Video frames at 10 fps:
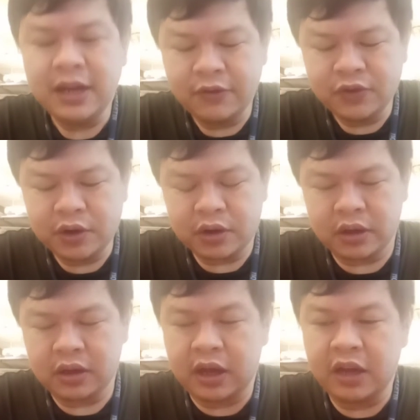I
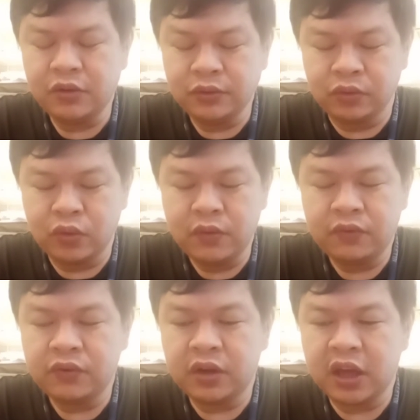don't know if
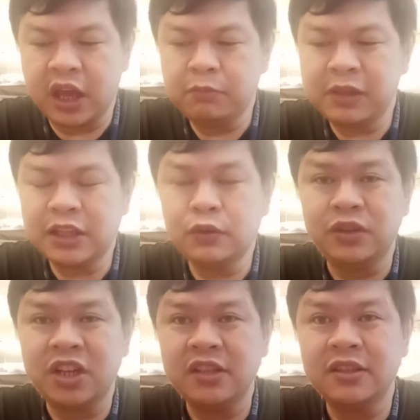eggplants
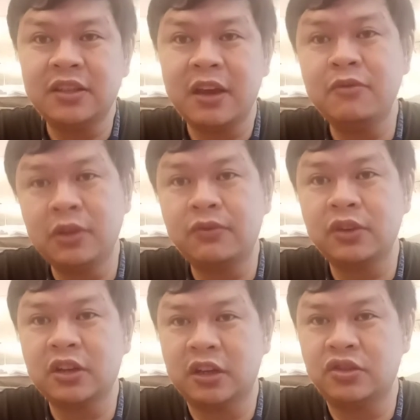would taste the same in
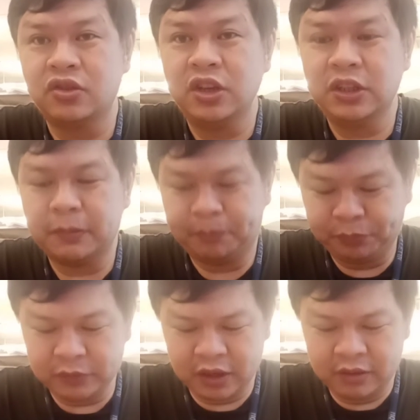different countries.
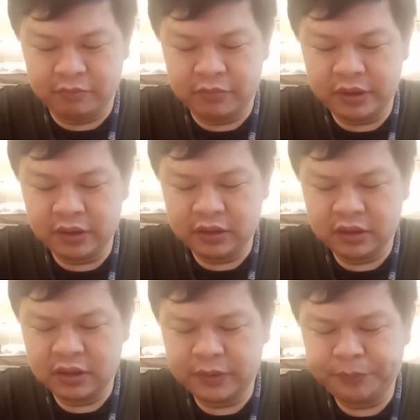But,
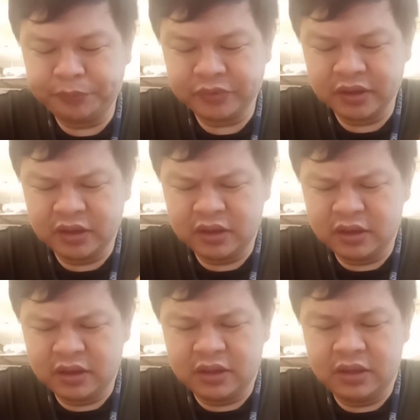
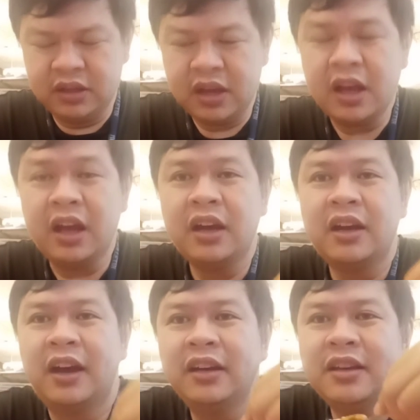yeah,
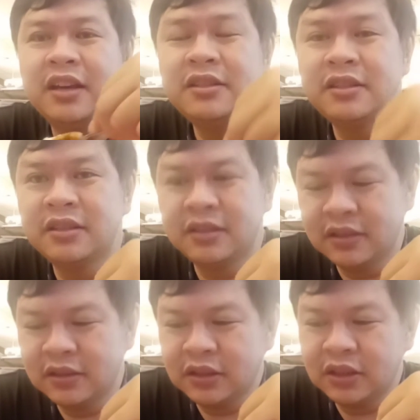I guess
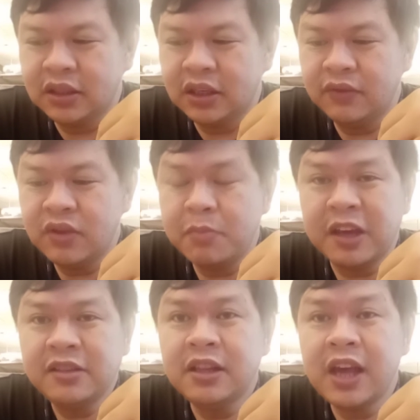if they
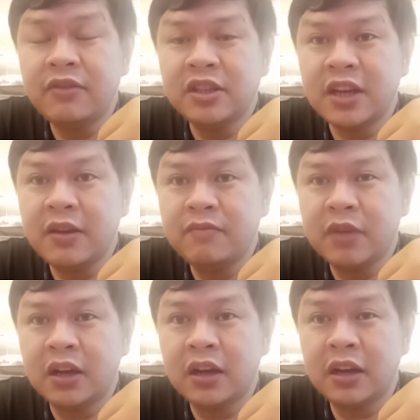basically have the same
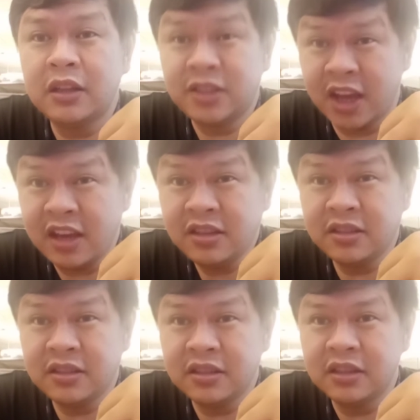
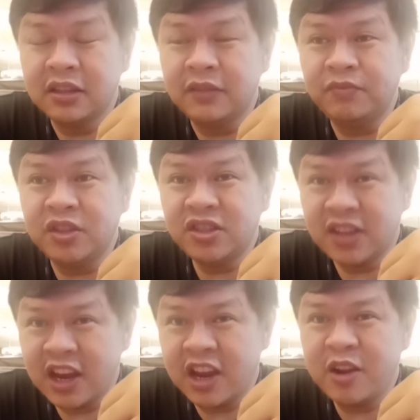taste, the
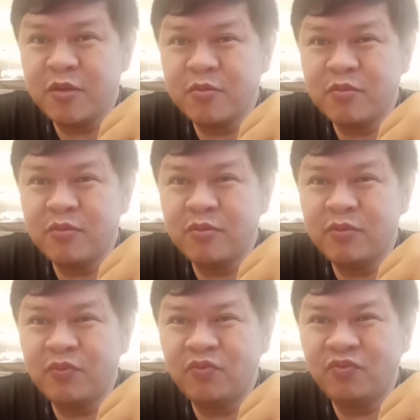
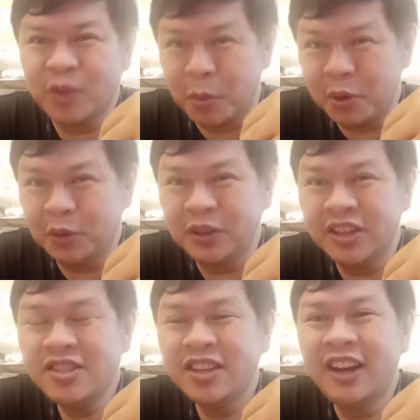same
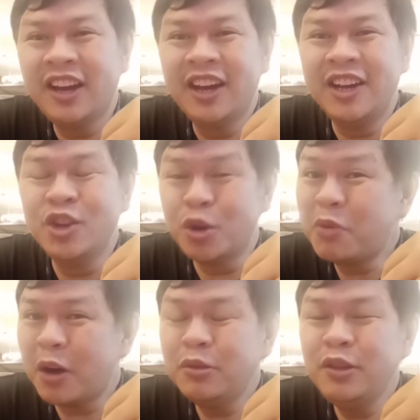components, you could
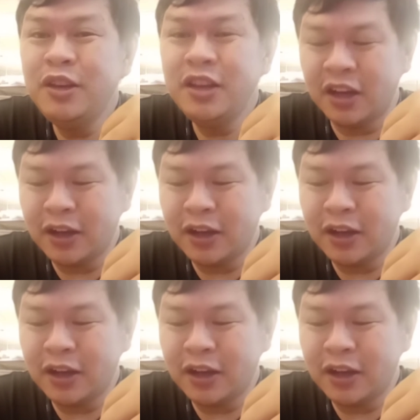probably